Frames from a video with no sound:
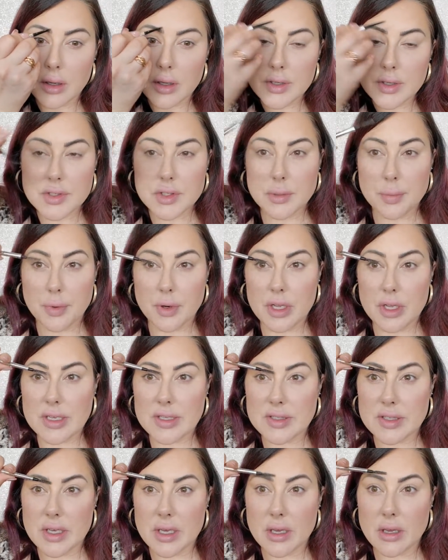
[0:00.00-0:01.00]
Super
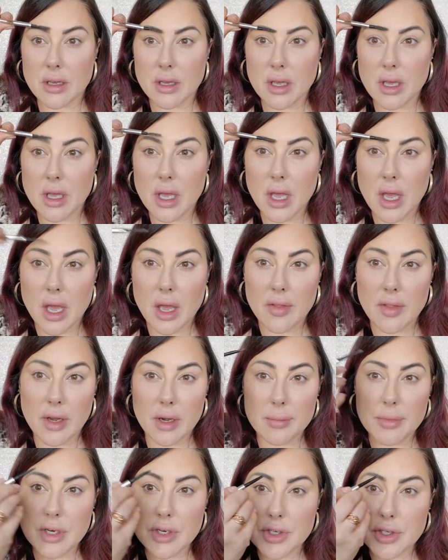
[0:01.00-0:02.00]
easy. And then
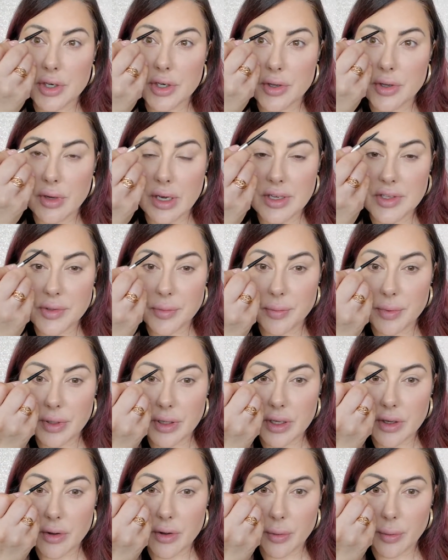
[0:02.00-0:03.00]
I'm going to show you guys
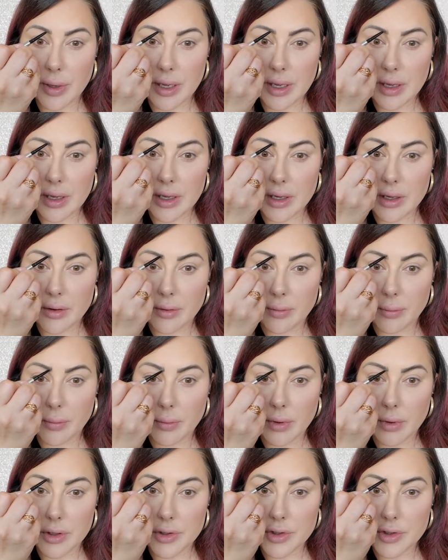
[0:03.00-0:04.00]
really quick a
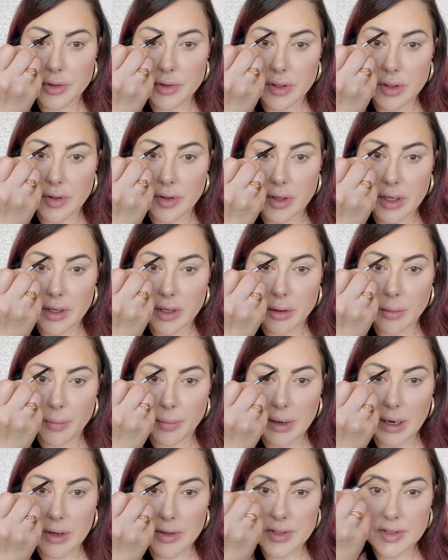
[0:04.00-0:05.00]
trick to get your
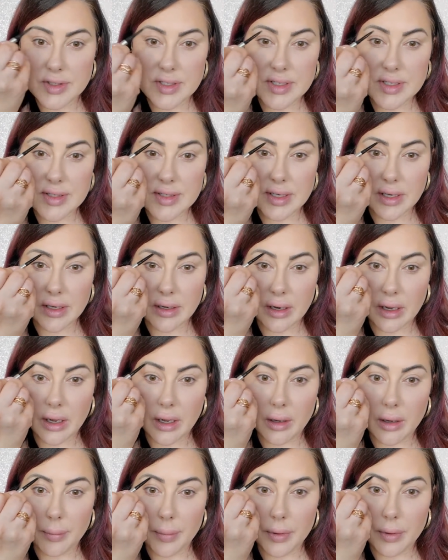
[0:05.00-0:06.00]
brows to stand
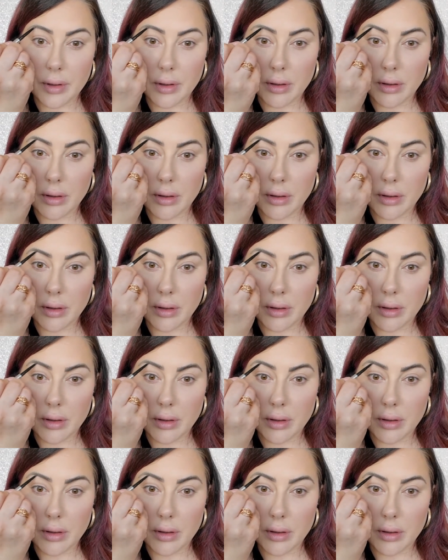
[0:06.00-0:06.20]
up.